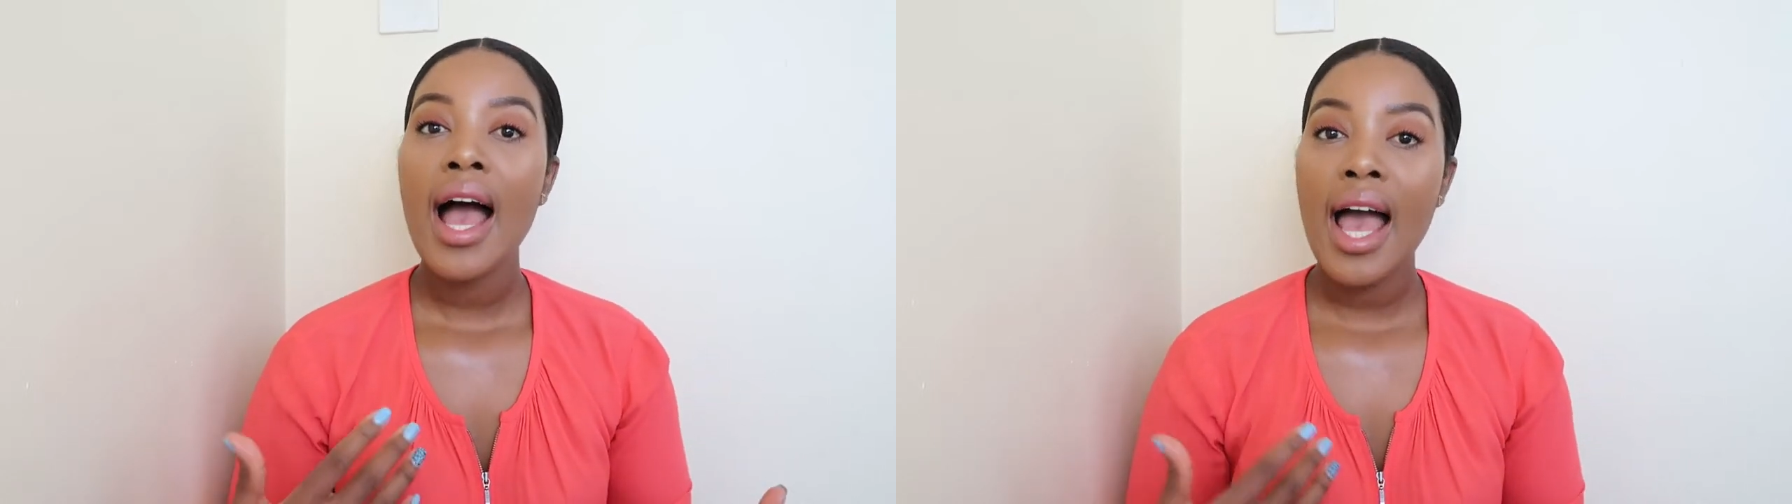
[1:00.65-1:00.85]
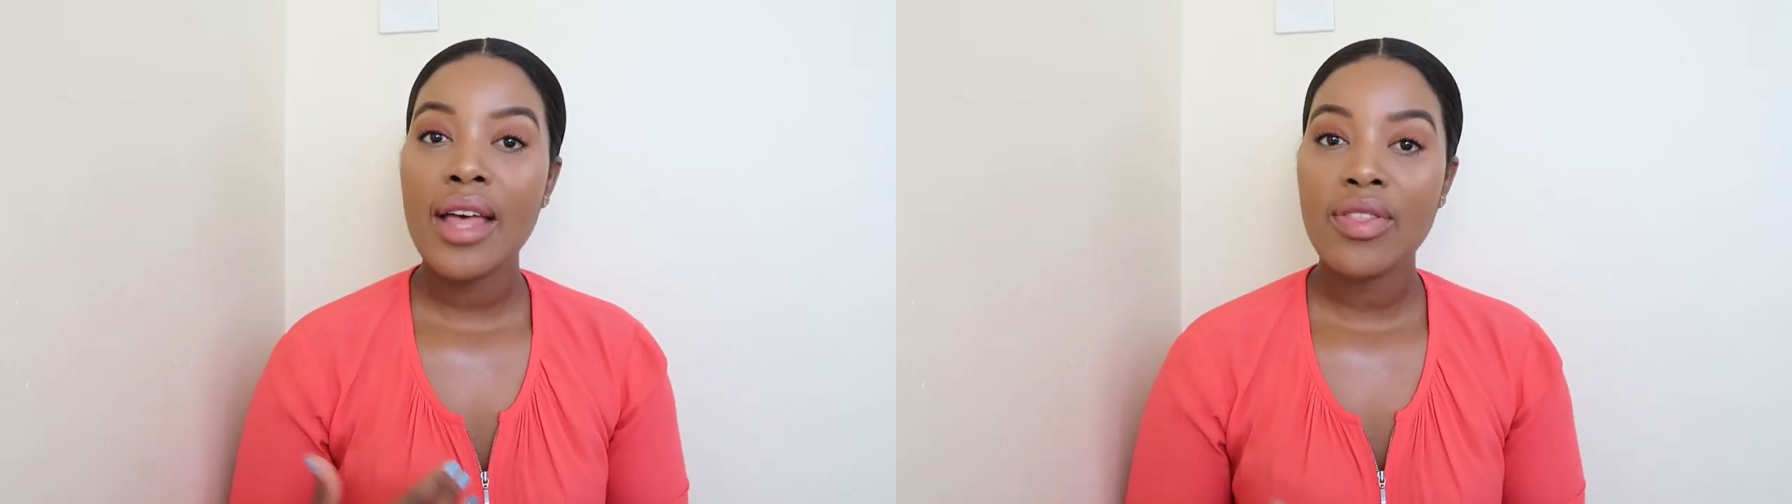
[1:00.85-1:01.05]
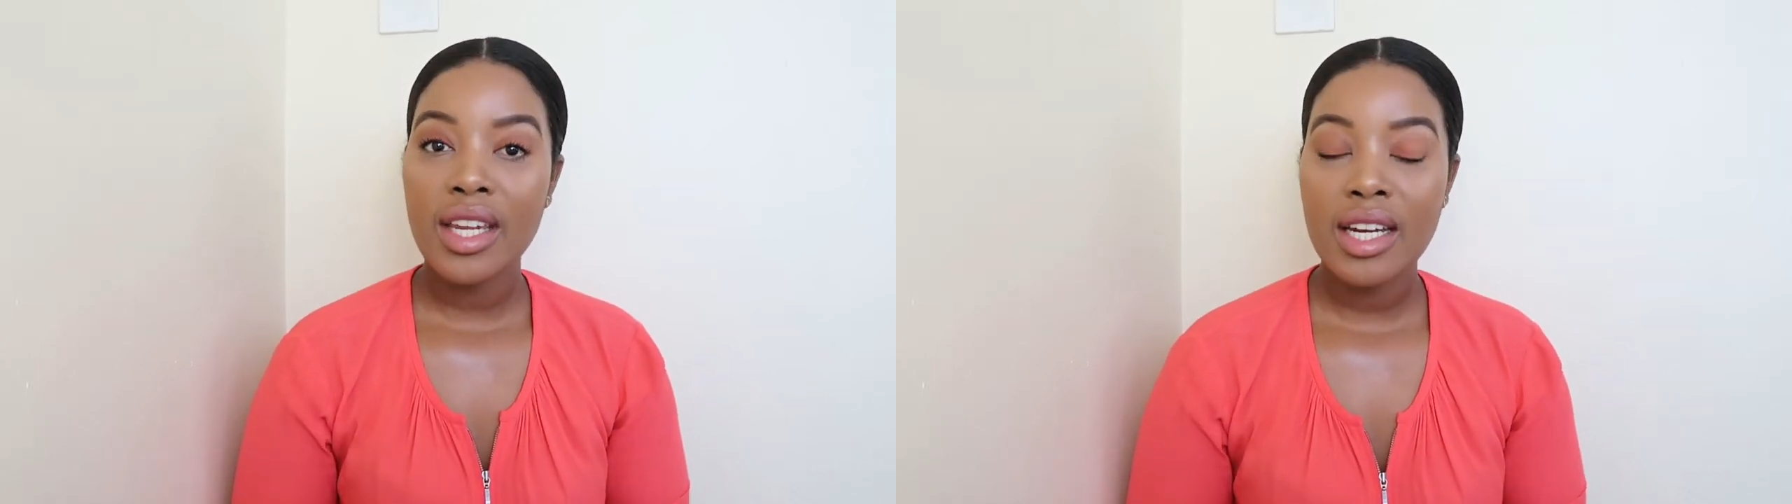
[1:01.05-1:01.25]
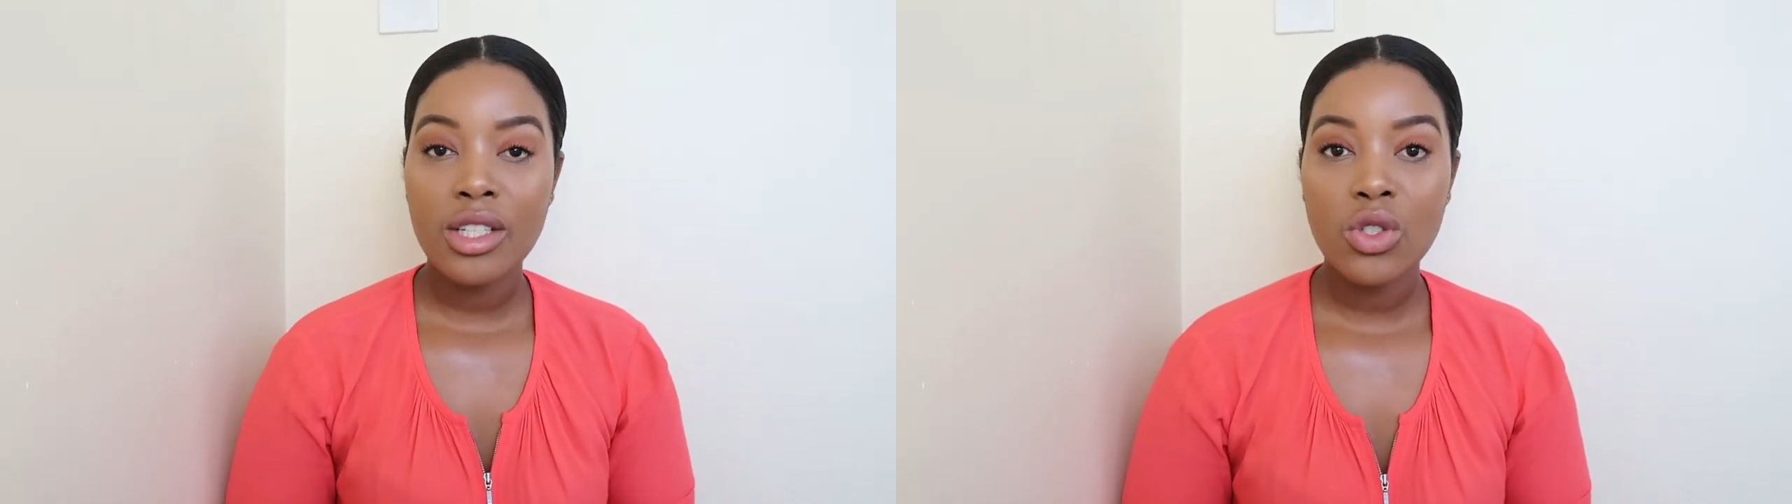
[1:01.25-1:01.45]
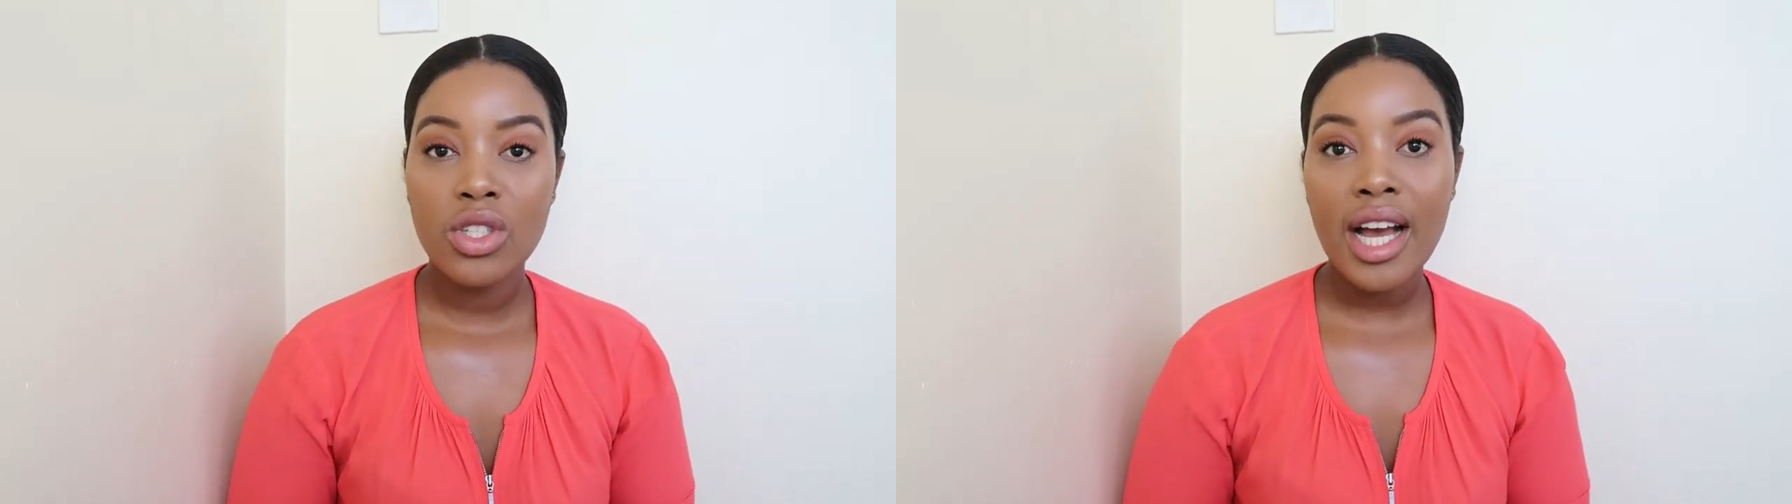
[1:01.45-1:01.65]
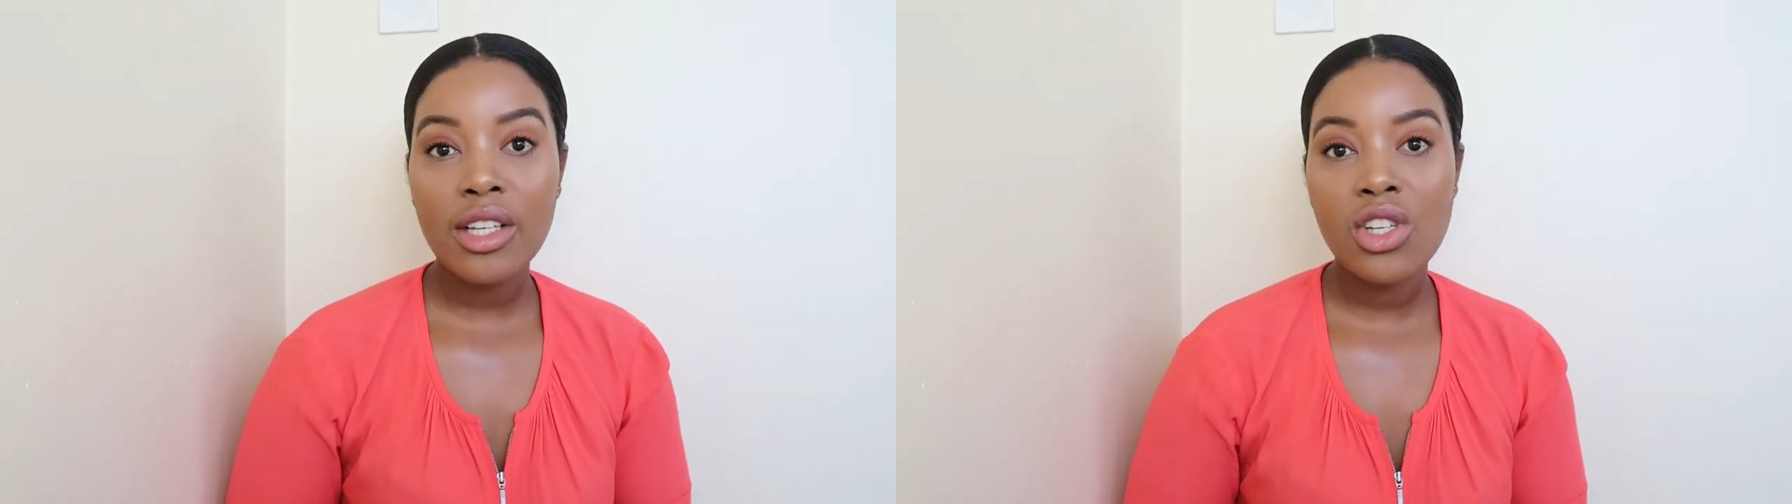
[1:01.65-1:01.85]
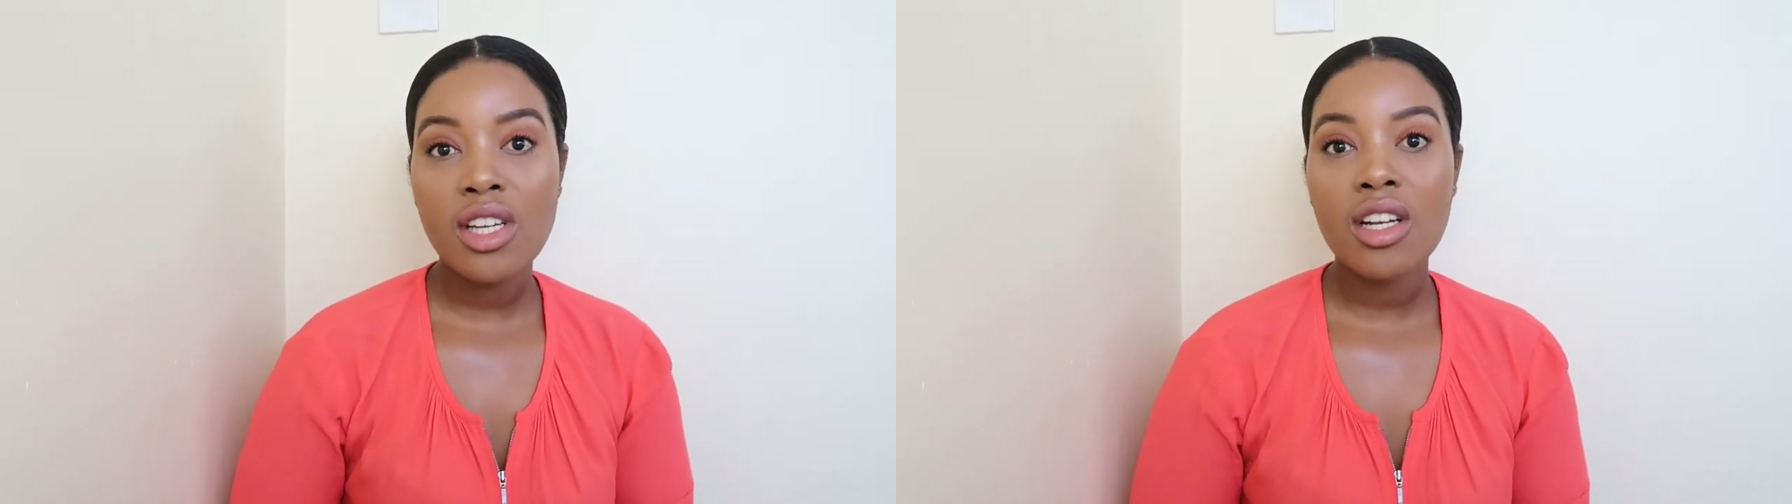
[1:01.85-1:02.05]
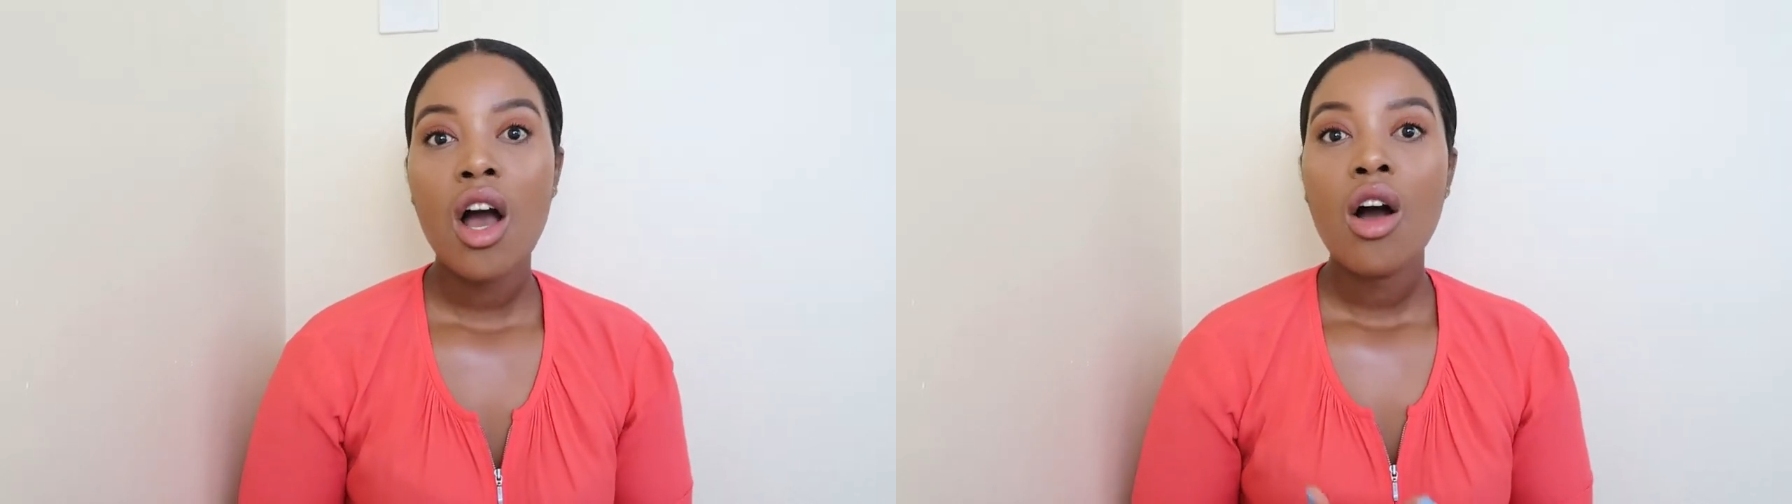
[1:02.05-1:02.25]
and then an
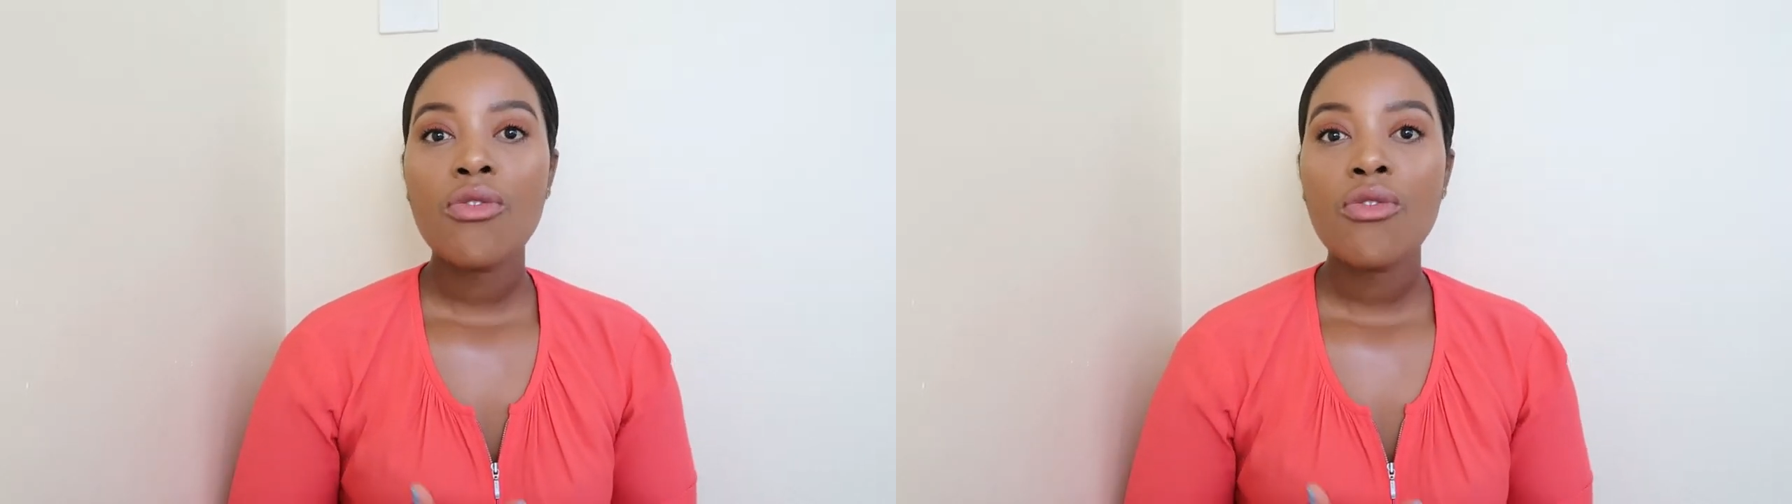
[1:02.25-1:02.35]
introduction,